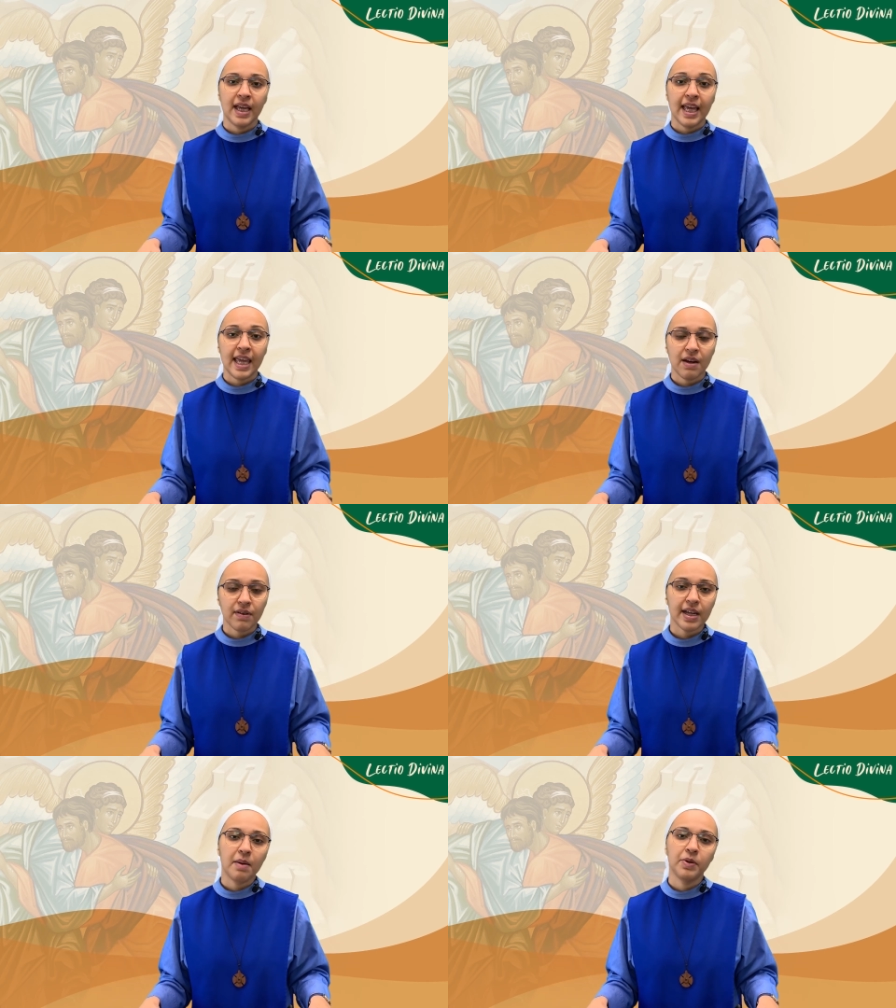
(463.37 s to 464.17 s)
Here
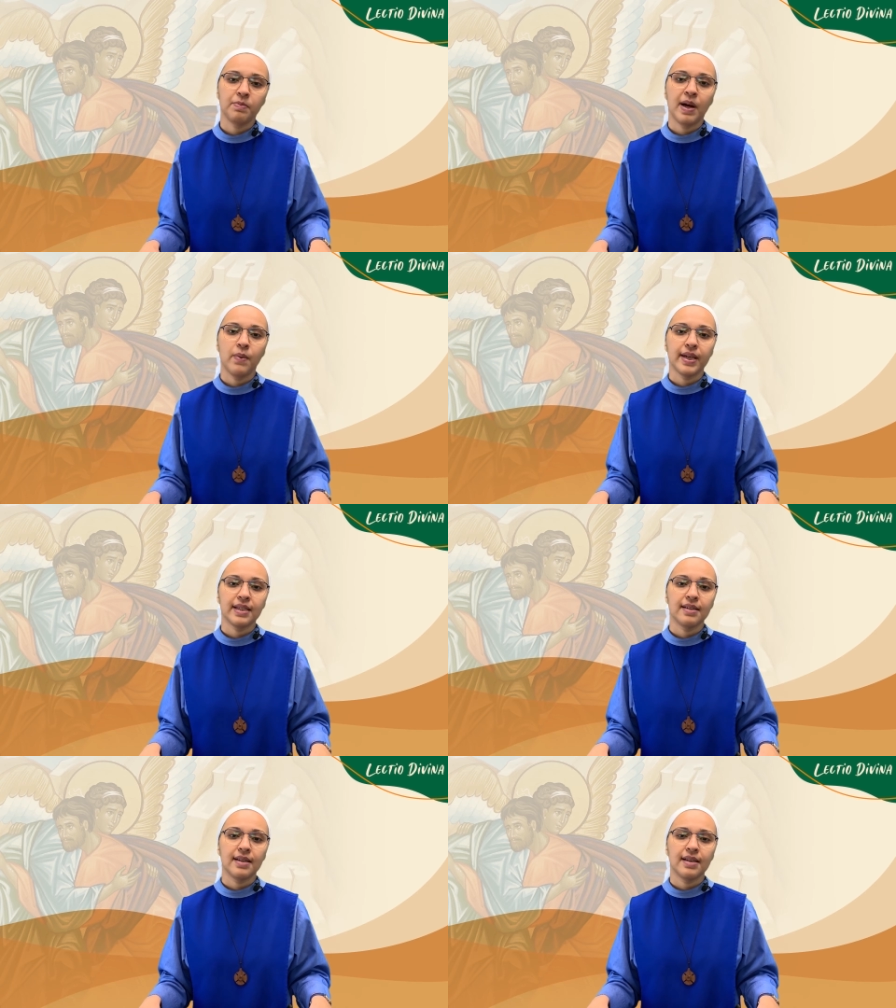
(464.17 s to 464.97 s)
I am with my
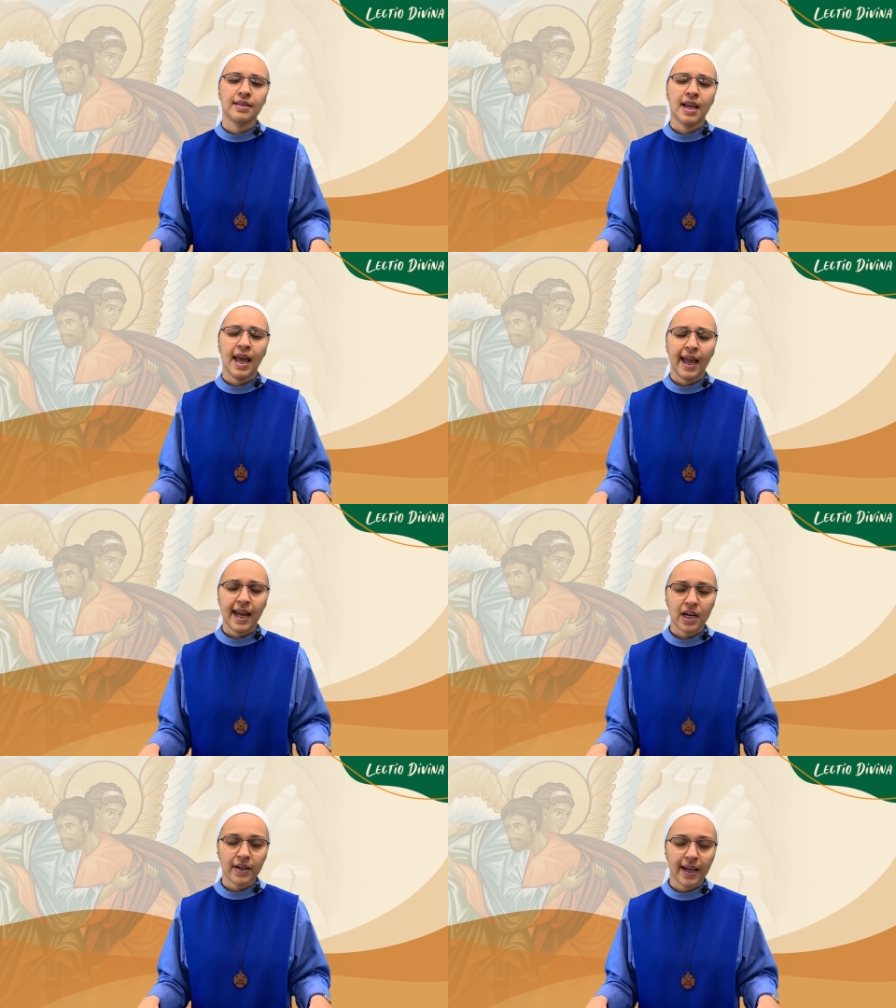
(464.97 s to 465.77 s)
weaknesses.
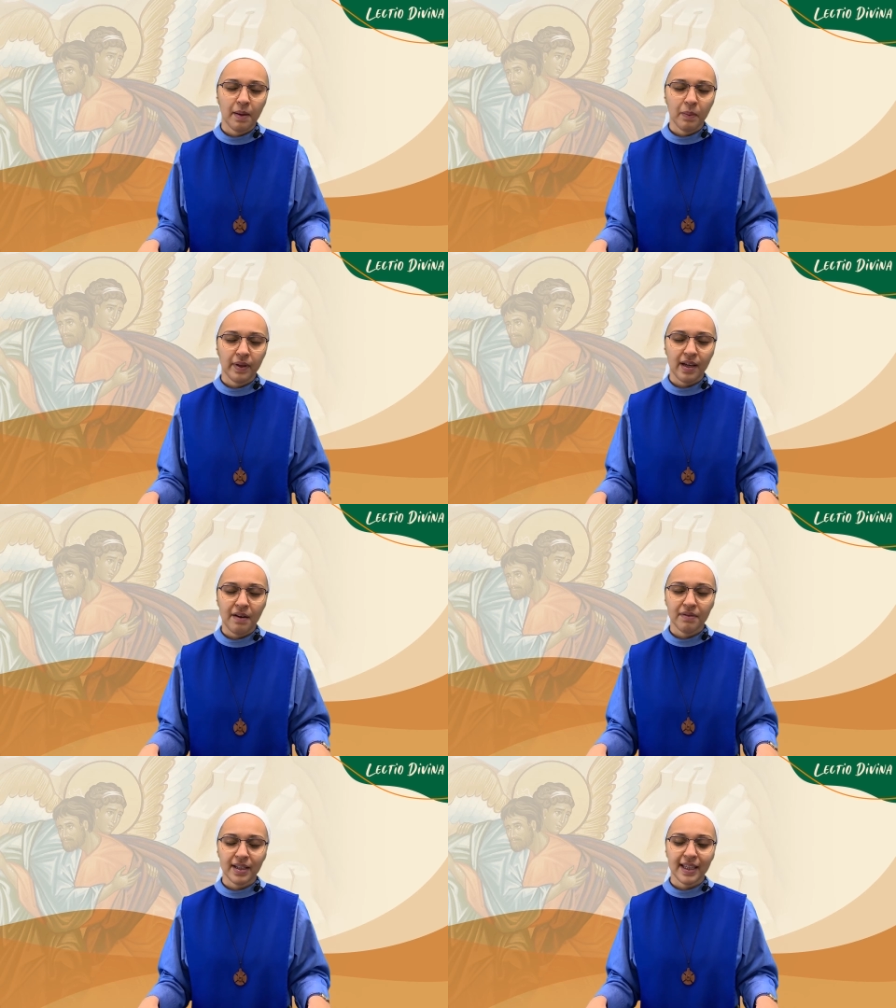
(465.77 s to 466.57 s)
Here I am with
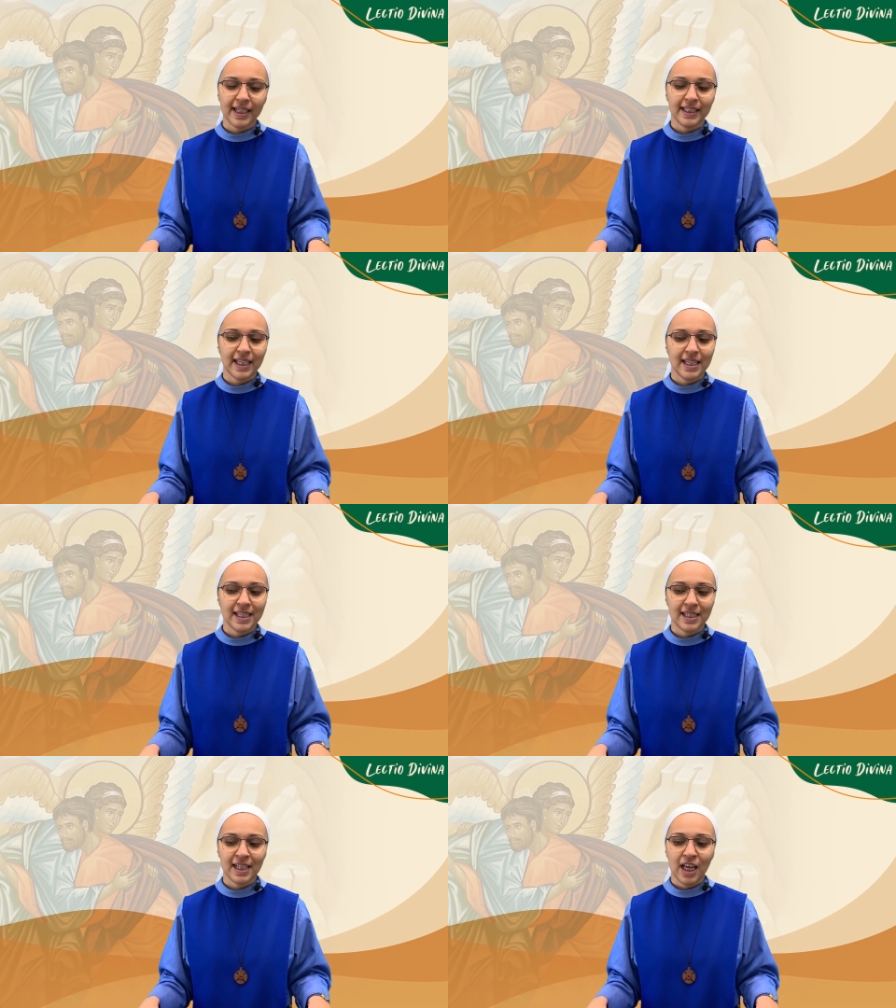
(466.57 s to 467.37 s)
everything that
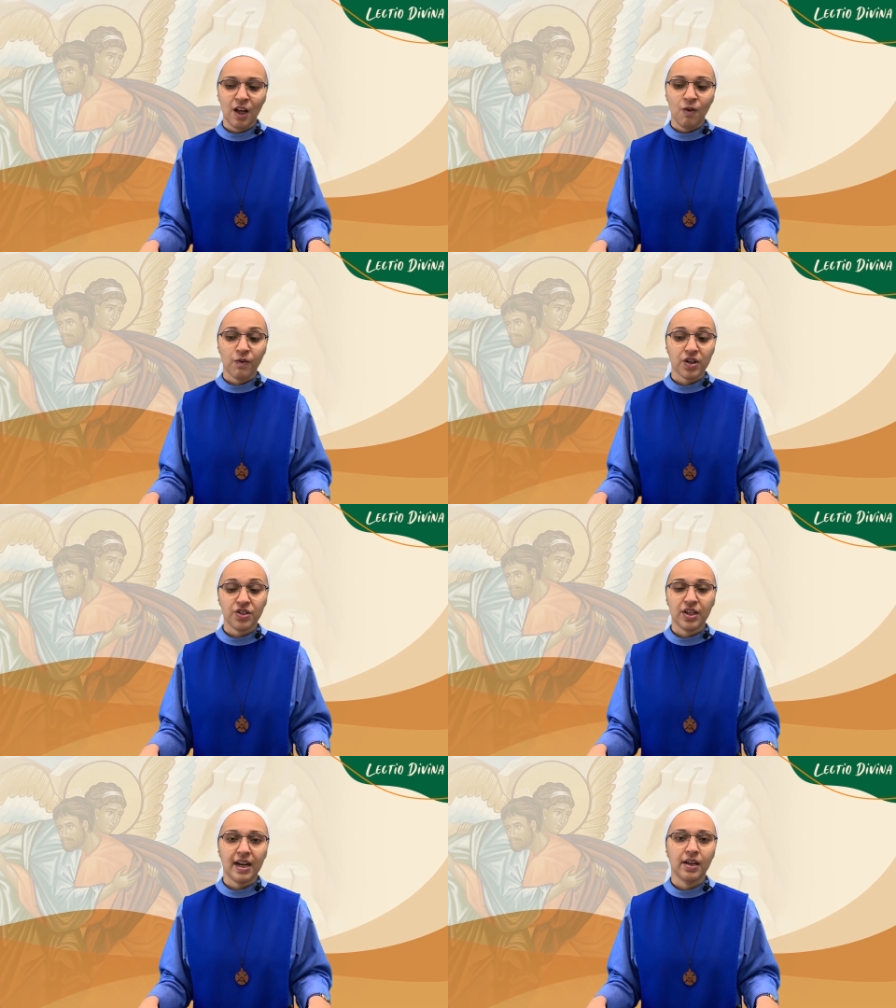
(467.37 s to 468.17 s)
is
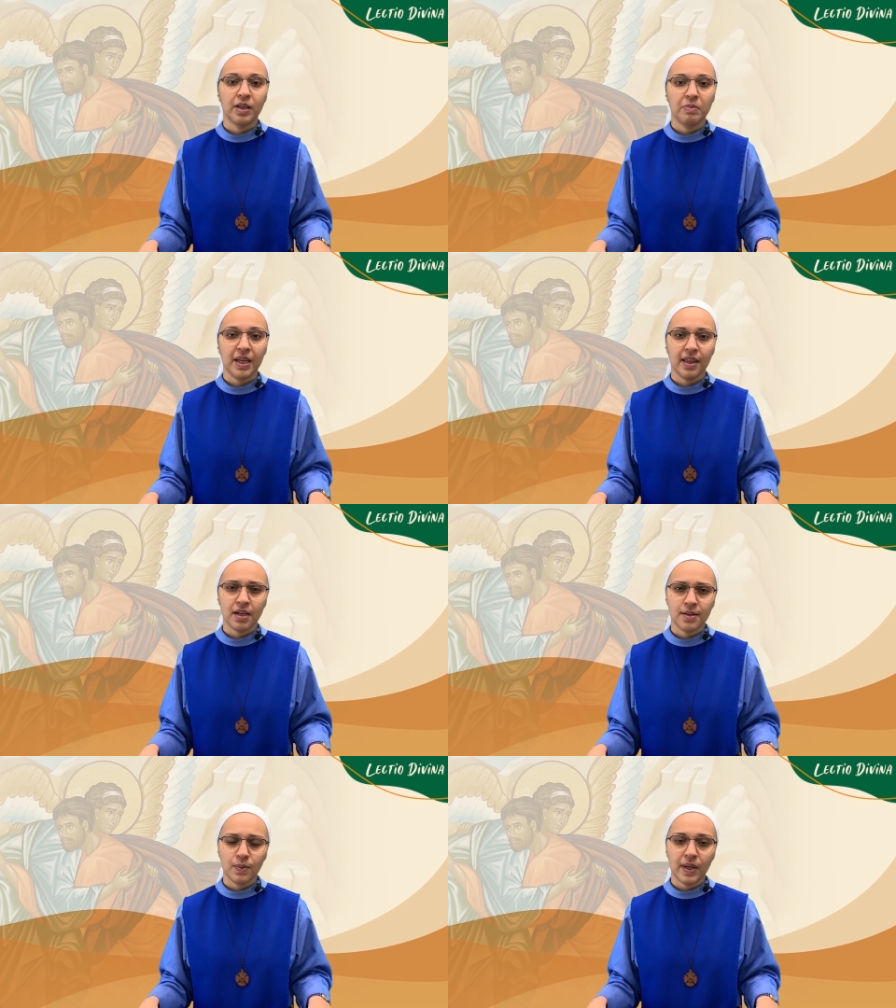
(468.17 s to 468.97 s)
fragile in me, that
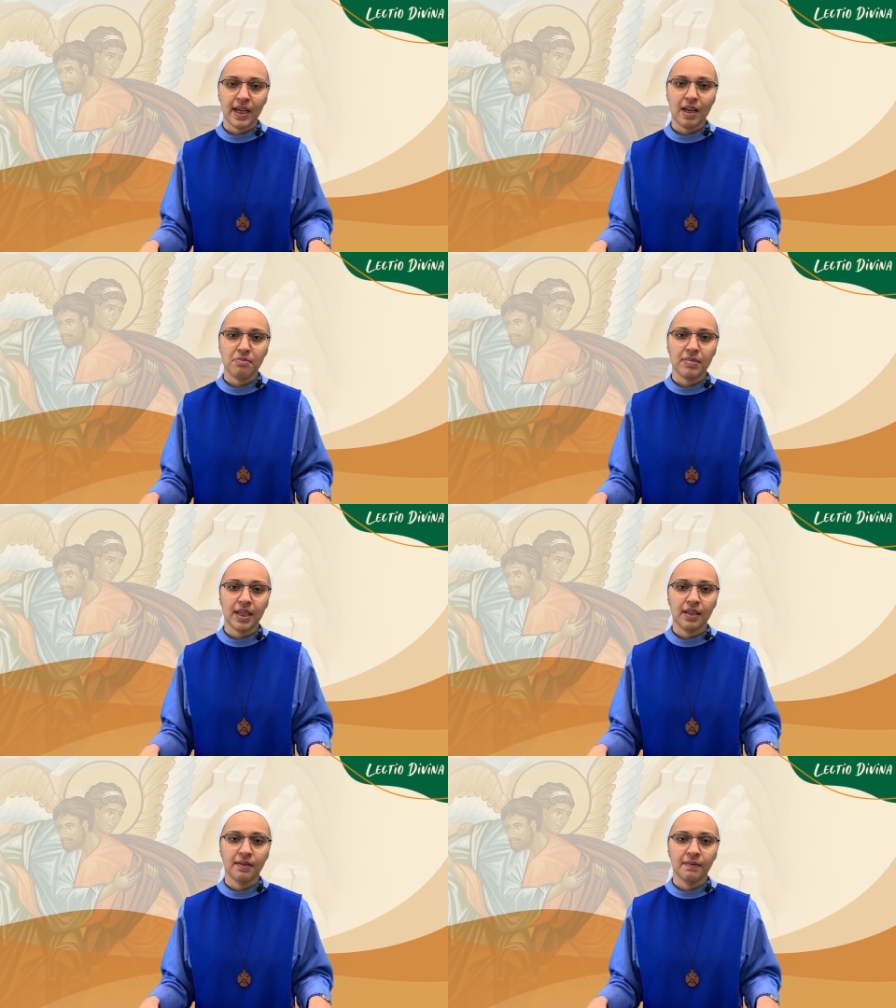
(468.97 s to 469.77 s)
is weak in me,